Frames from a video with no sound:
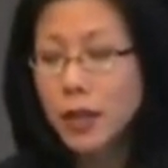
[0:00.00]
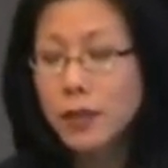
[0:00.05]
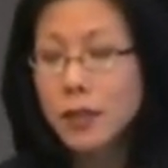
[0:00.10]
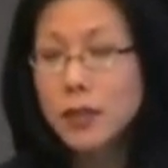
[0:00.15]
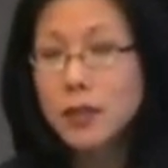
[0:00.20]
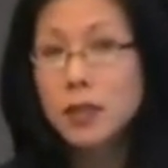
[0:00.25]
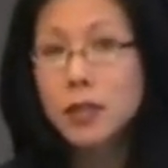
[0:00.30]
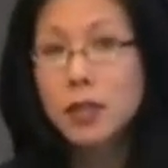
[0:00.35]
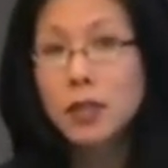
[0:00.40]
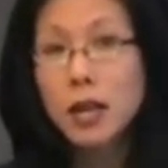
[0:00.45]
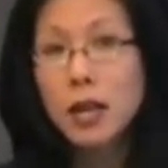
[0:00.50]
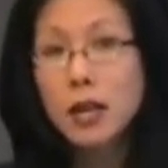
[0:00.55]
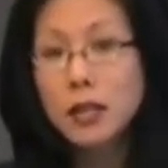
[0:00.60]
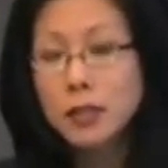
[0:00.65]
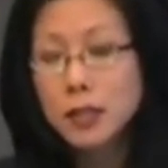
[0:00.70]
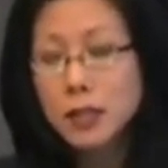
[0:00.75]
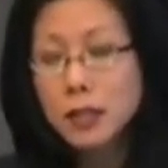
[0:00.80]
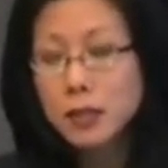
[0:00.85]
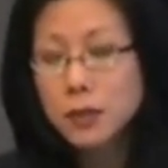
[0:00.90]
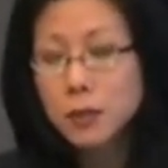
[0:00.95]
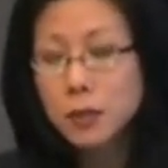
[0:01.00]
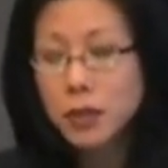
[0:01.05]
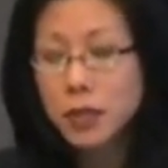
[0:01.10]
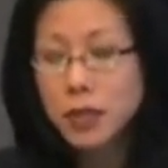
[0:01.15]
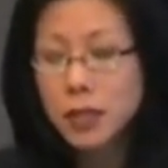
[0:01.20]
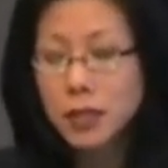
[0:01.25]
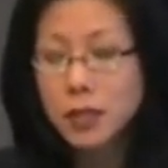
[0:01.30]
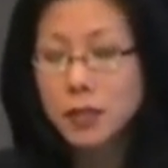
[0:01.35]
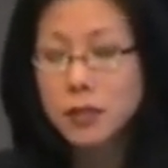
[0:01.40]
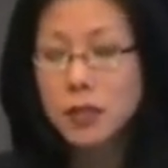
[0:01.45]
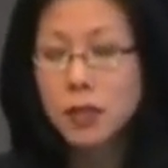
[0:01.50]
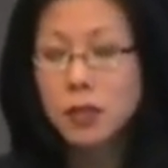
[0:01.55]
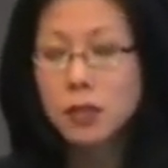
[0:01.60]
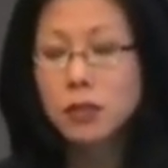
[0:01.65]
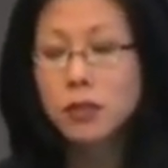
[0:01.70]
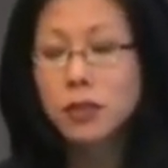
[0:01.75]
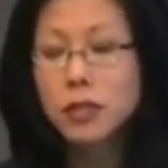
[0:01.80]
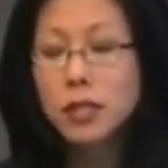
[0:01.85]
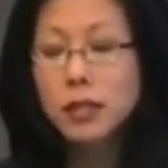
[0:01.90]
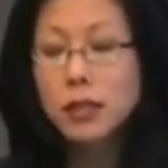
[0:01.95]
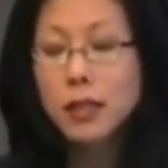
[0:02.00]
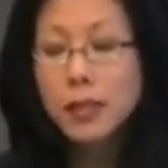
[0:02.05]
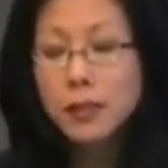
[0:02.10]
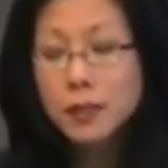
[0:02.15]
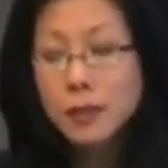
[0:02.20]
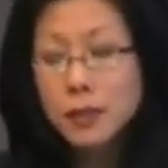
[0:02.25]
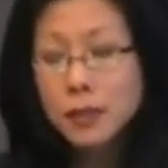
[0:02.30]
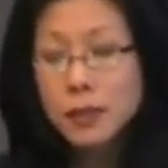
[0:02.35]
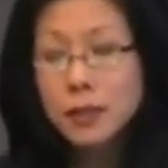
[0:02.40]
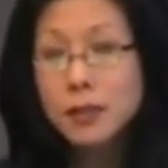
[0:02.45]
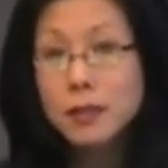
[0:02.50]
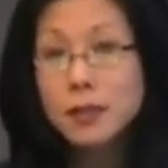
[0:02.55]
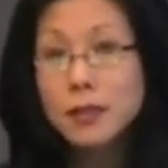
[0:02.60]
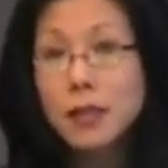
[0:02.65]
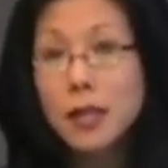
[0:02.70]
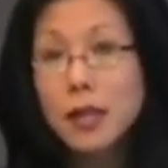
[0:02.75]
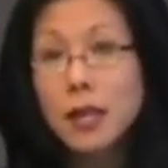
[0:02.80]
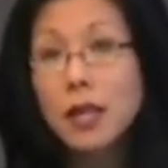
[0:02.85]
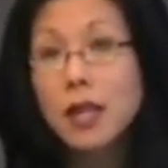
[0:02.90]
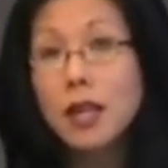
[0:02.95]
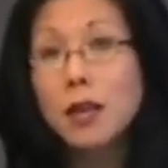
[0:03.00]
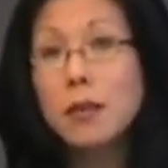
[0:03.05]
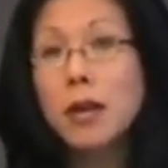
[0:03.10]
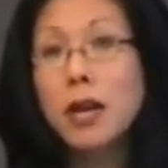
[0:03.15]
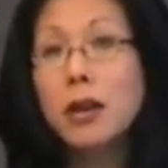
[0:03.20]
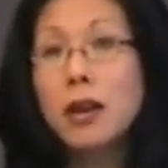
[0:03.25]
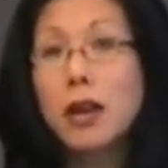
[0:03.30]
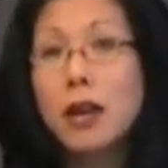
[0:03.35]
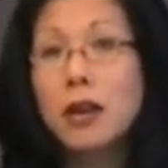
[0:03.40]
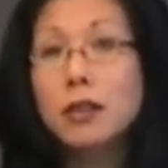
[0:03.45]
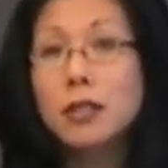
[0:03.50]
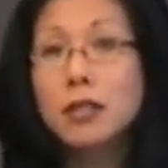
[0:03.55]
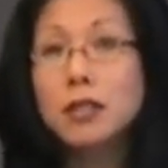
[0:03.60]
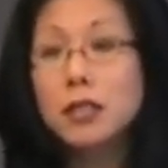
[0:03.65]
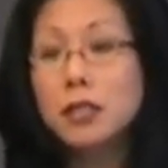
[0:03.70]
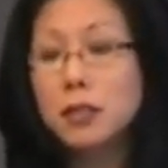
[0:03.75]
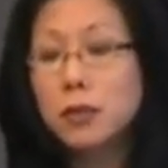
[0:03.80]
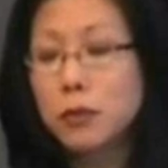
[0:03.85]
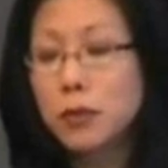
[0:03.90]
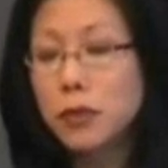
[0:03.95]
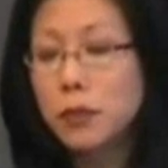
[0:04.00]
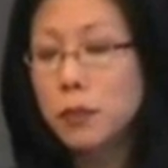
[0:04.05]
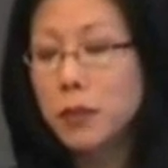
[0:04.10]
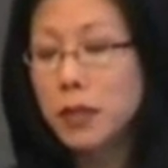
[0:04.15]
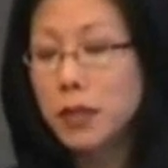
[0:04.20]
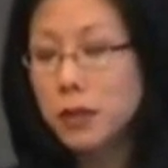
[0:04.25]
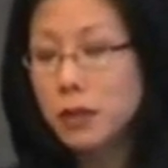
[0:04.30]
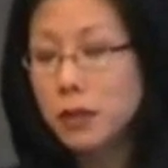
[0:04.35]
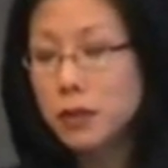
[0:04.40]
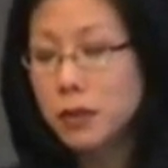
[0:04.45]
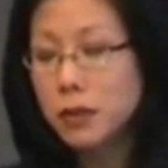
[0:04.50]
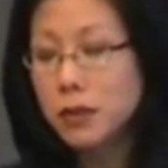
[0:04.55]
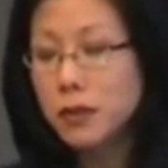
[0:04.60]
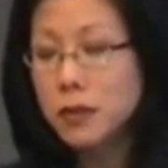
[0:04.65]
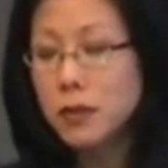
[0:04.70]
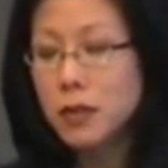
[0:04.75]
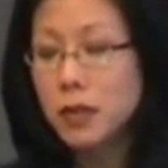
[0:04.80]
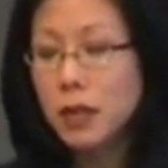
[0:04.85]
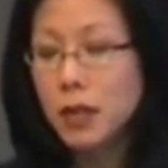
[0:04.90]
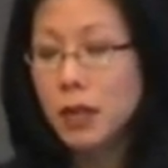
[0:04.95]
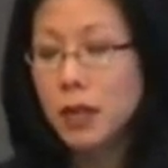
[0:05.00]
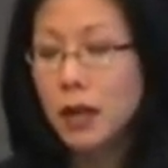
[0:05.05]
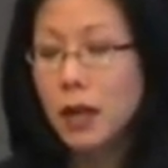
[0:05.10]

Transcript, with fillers: These are contexts where kids are learning lessons about how to deal with peers,